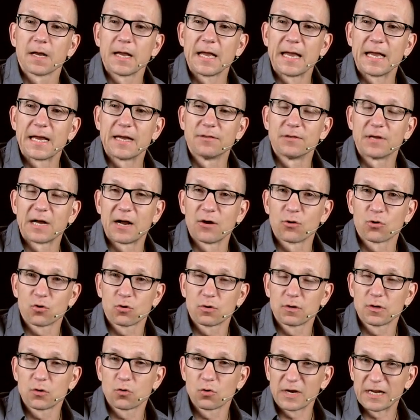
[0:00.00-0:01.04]
and how
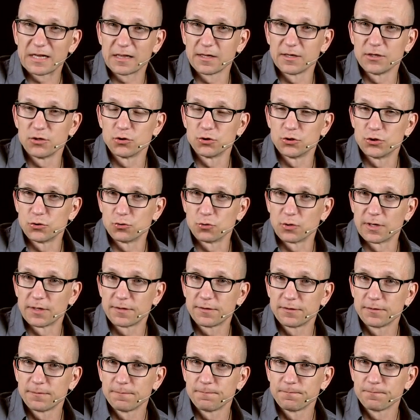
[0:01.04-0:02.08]
quickly you do
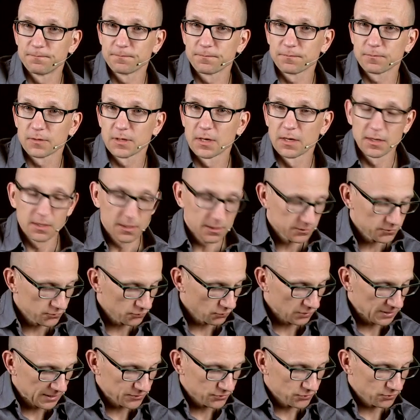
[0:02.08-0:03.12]
it.
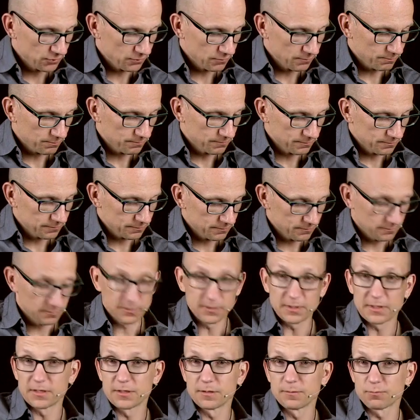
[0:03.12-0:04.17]
So as you
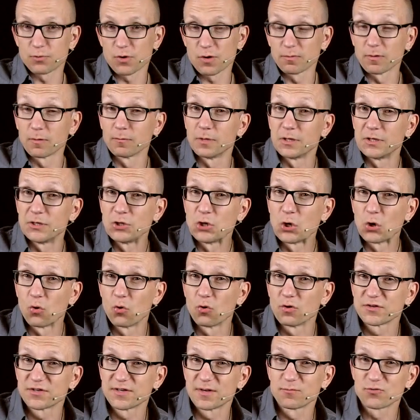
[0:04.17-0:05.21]
probably
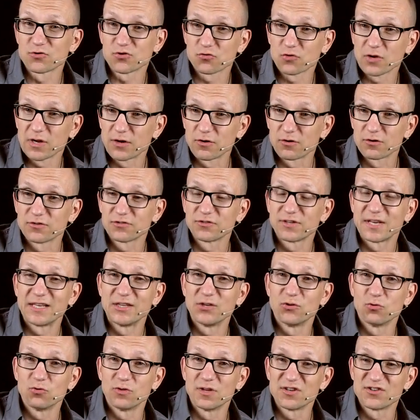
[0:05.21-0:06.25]
know, some shredders, they
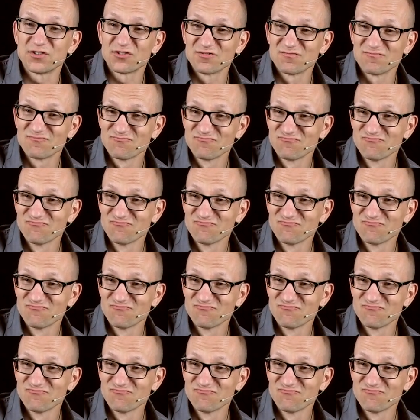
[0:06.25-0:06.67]
do this.